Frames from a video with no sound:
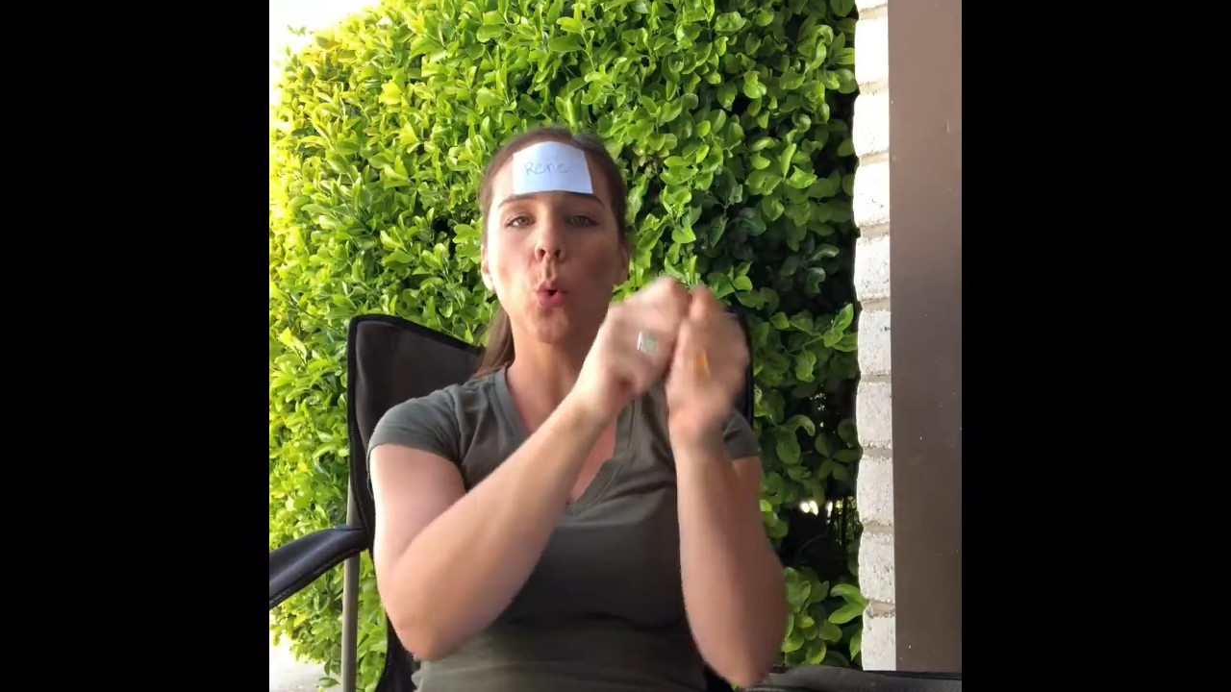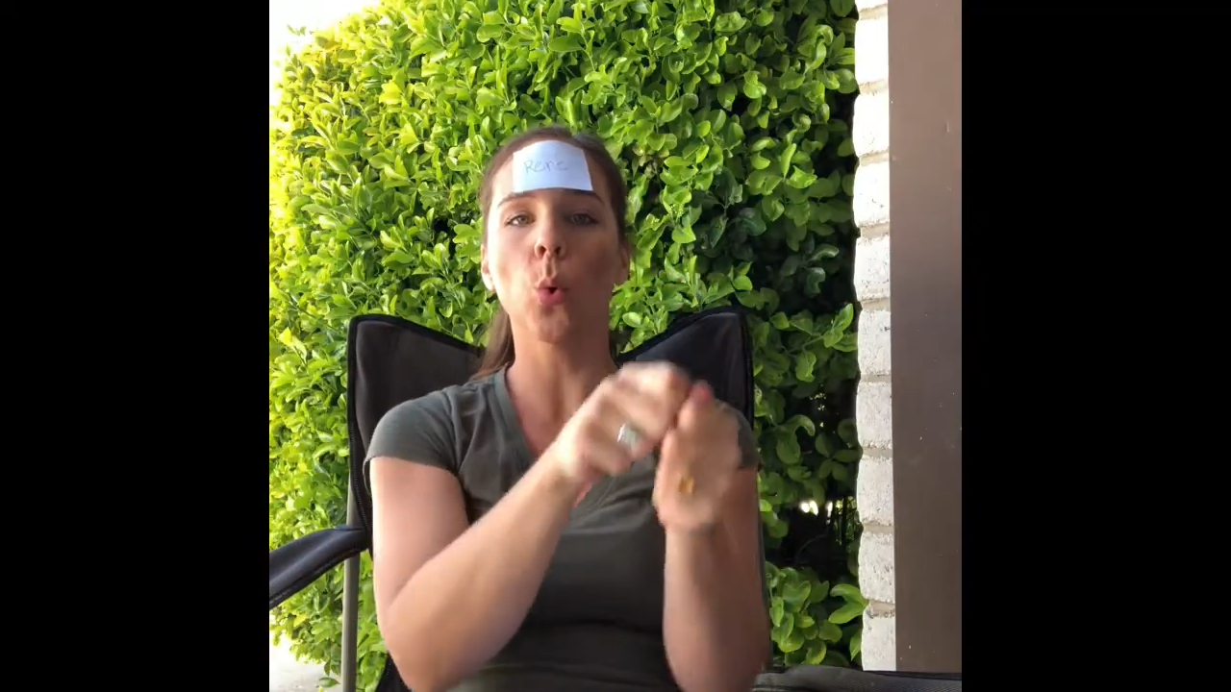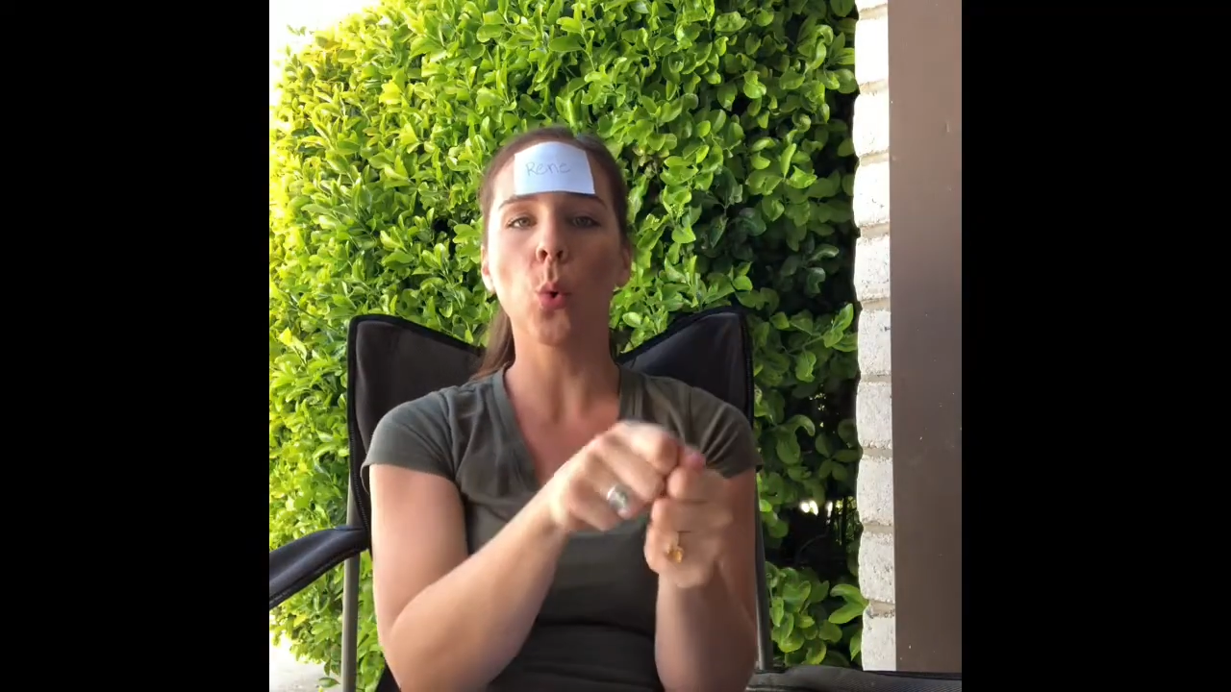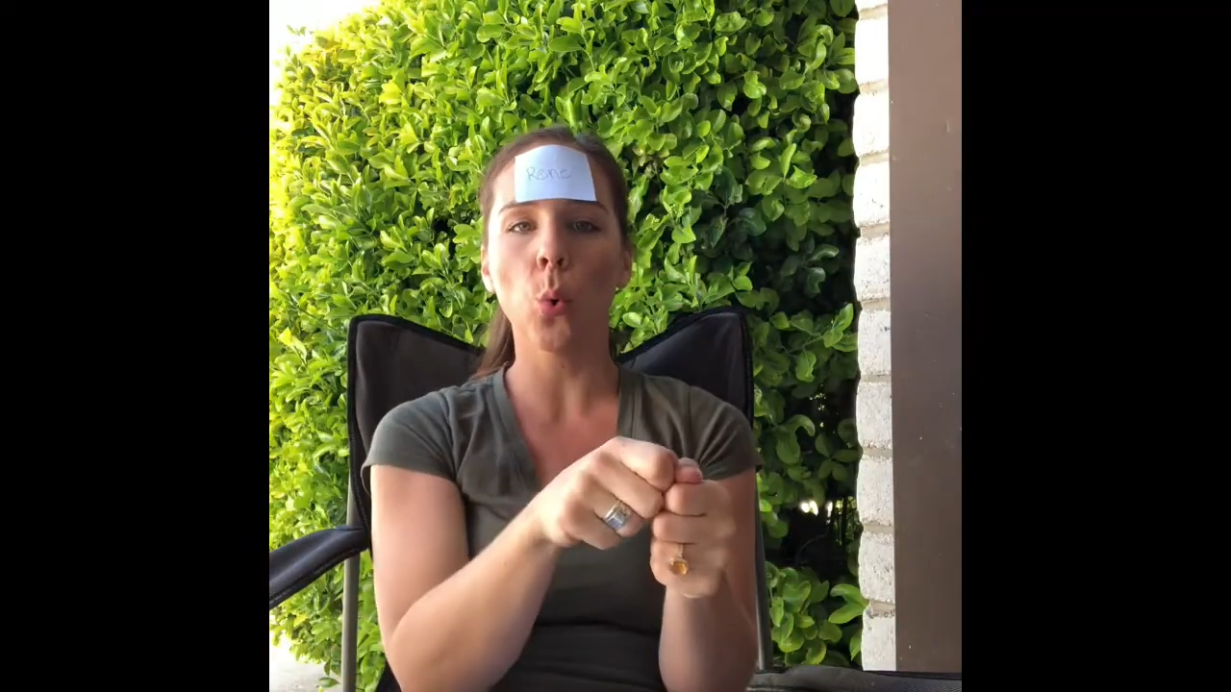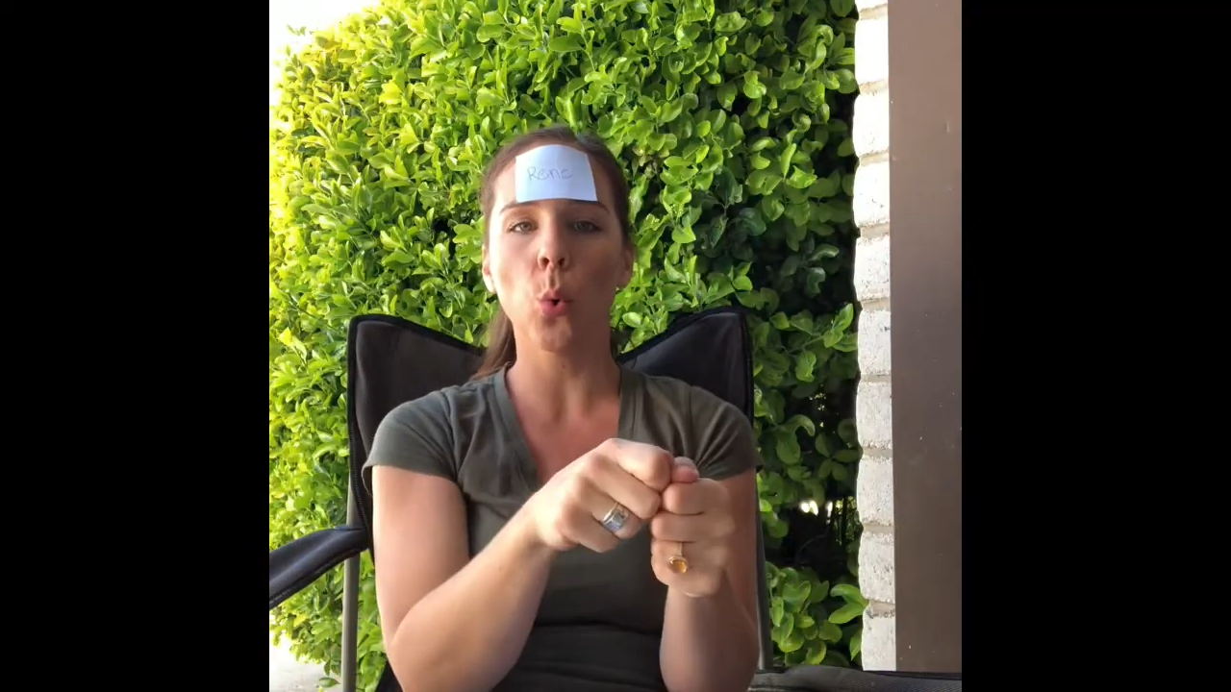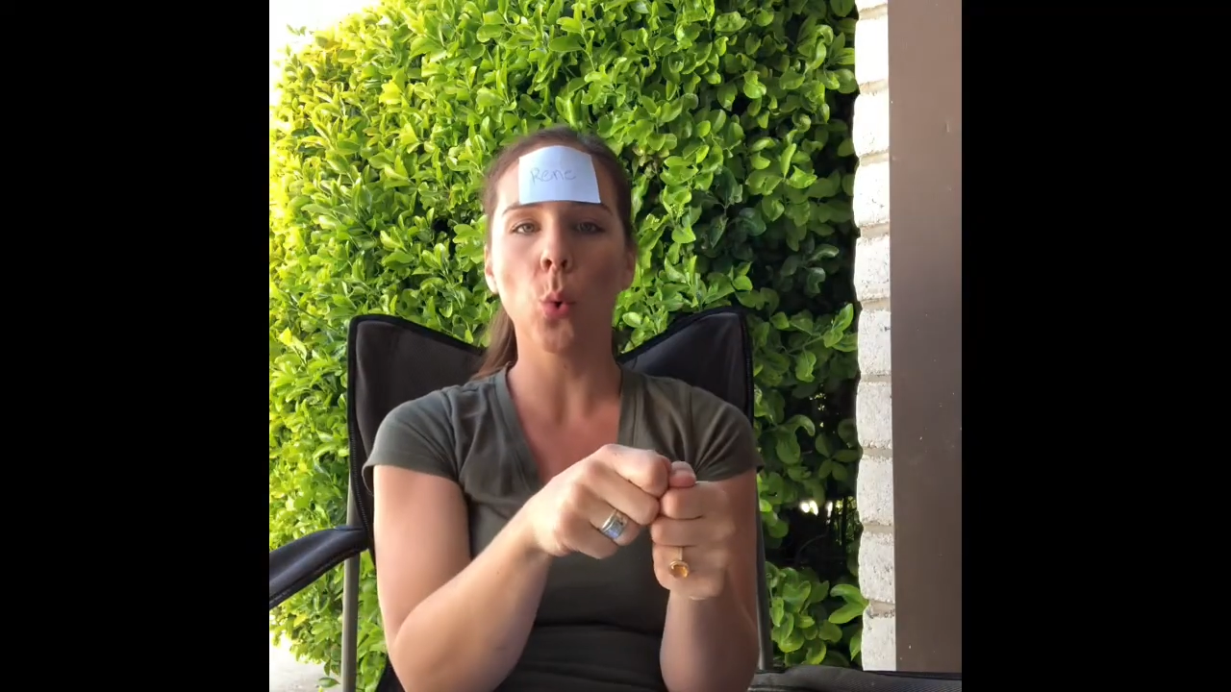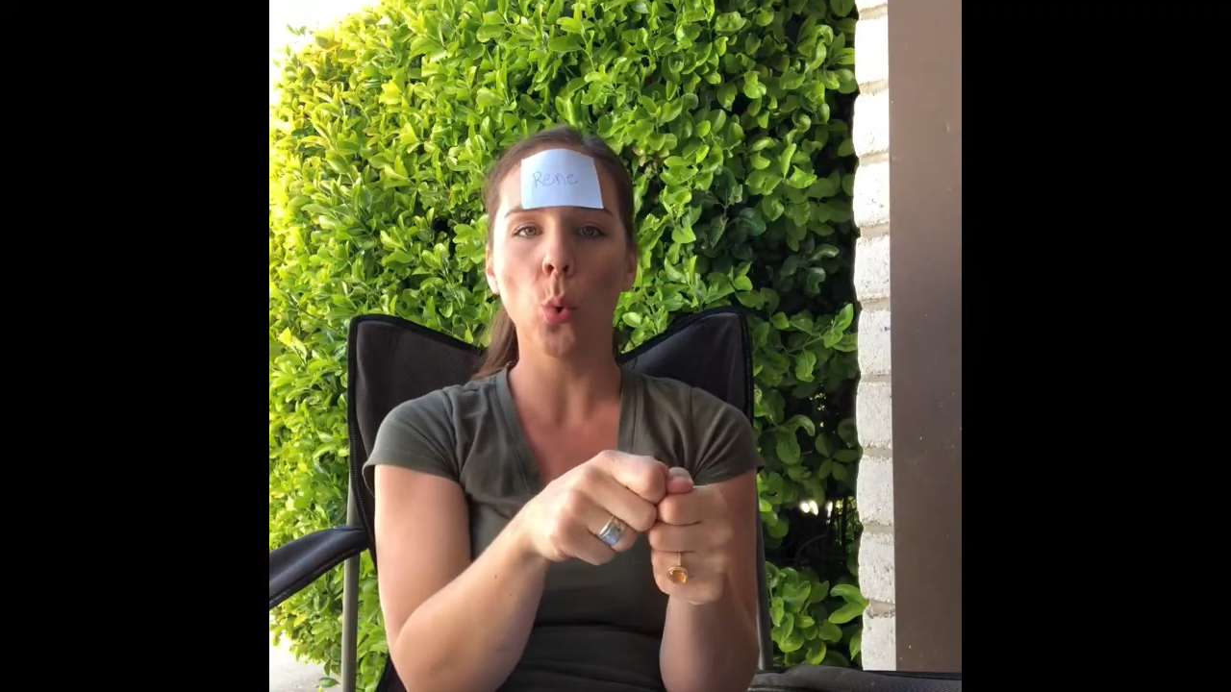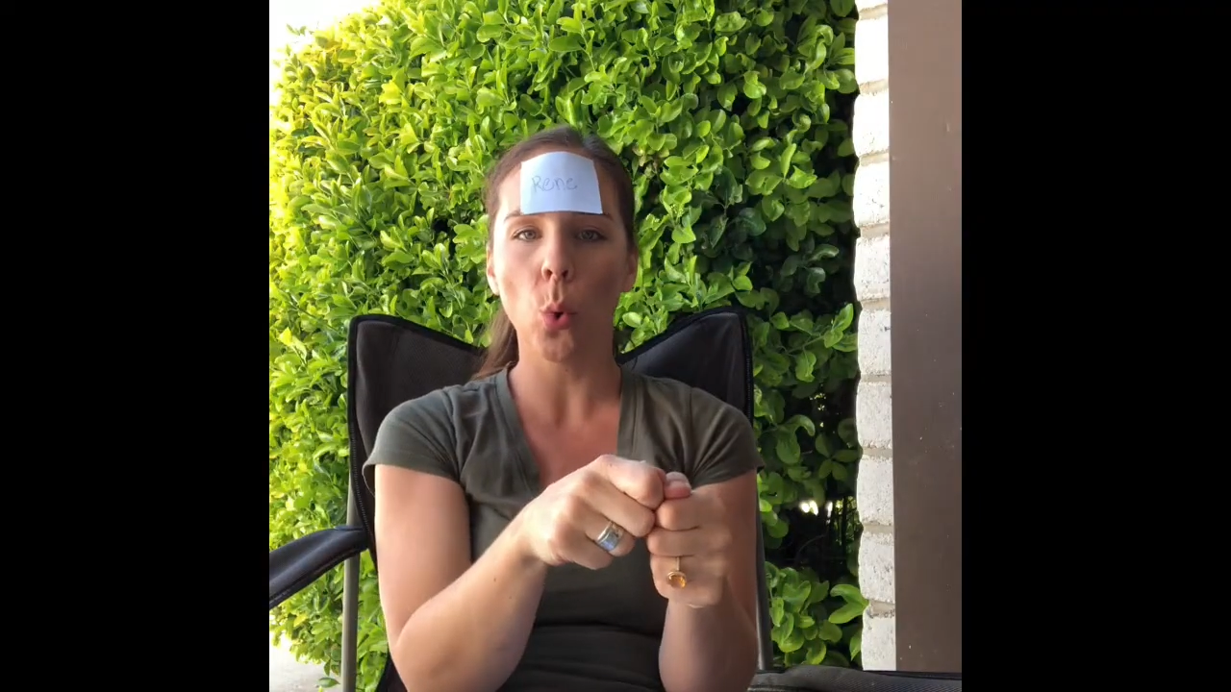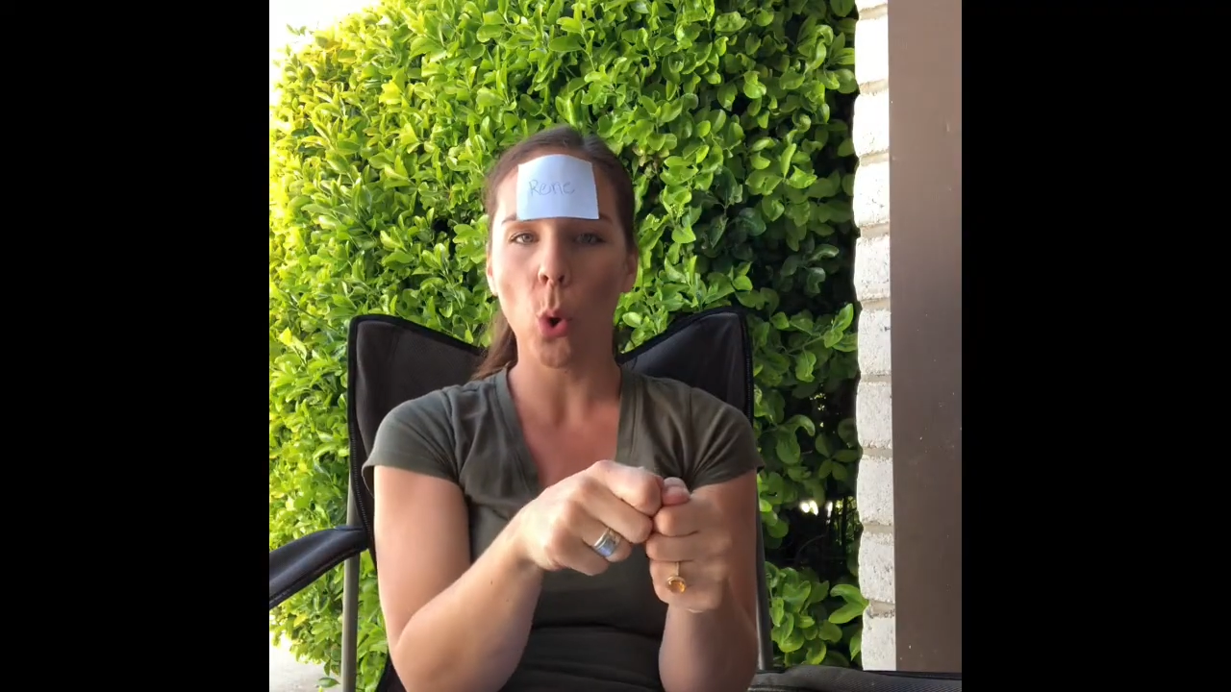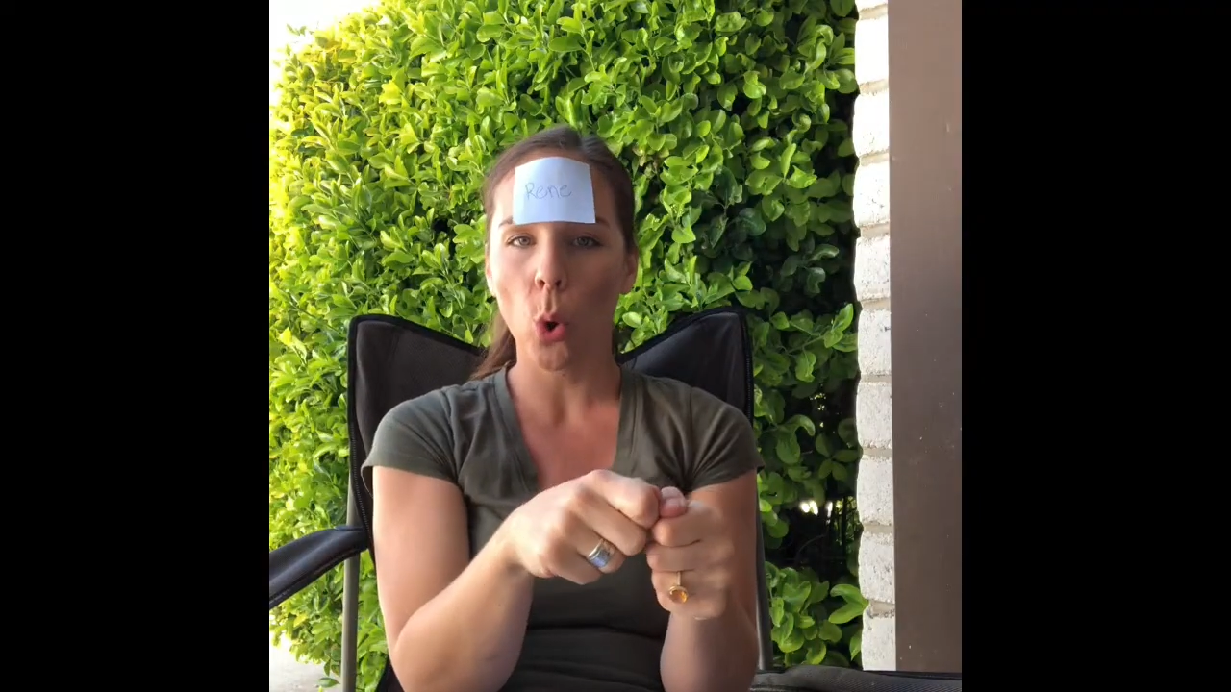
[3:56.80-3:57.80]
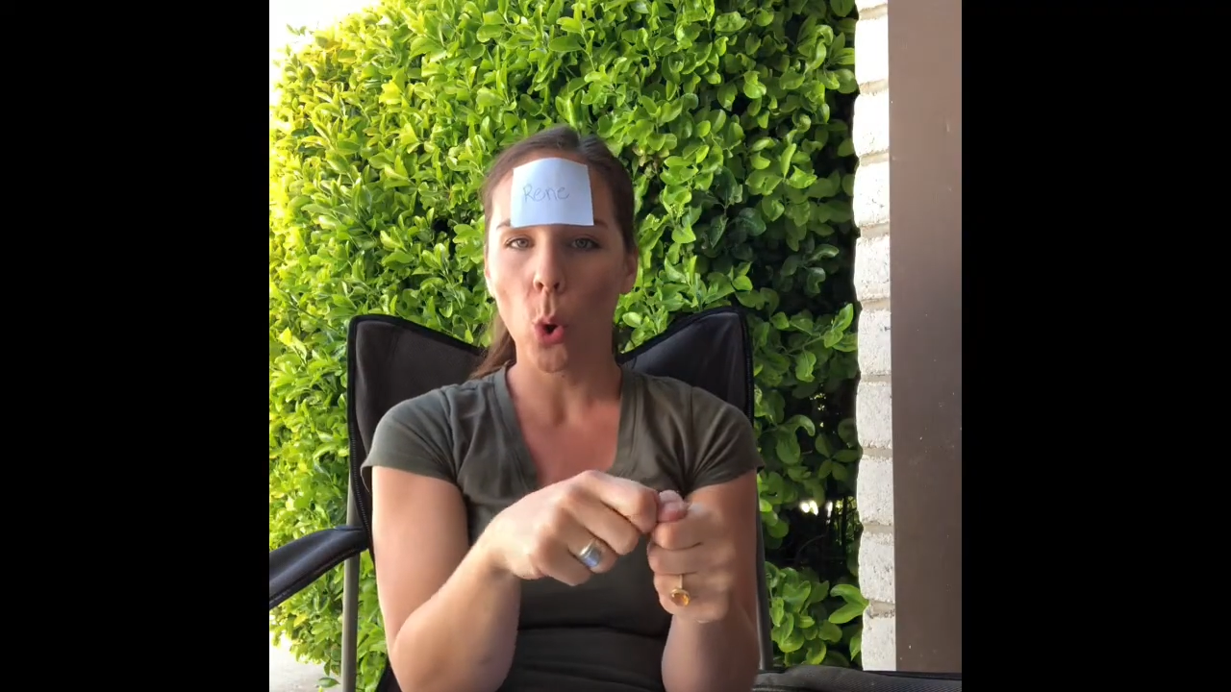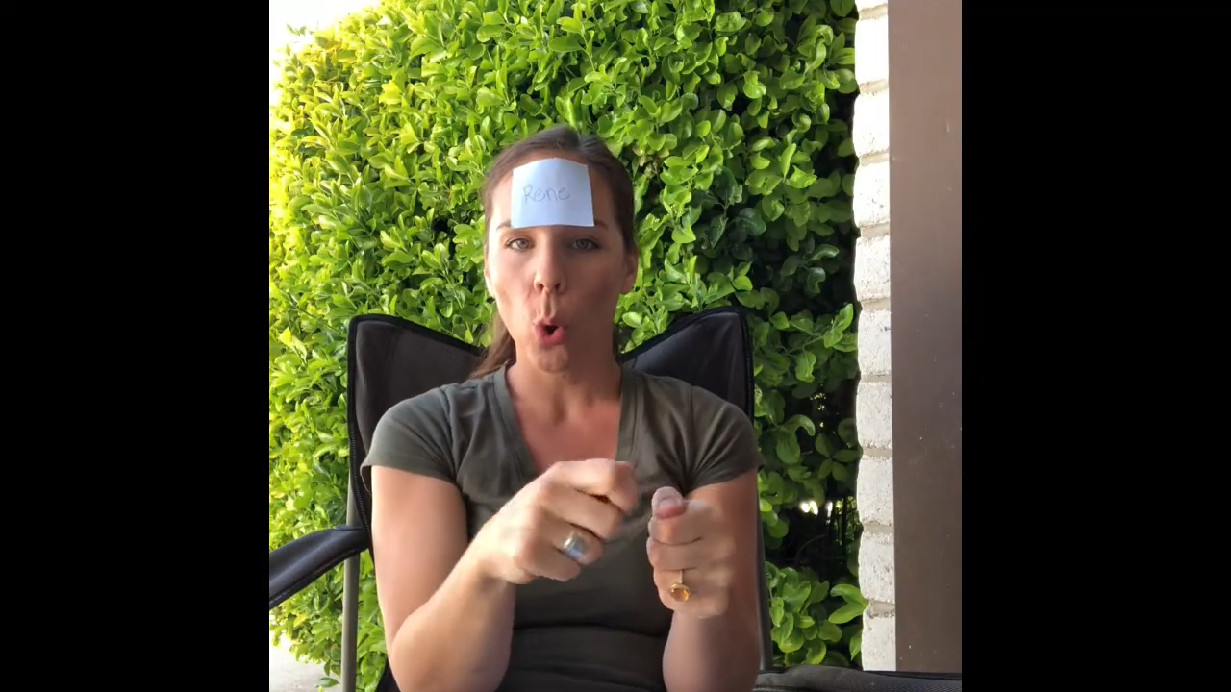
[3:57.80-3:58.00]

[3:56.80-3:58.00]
you have to share your meat.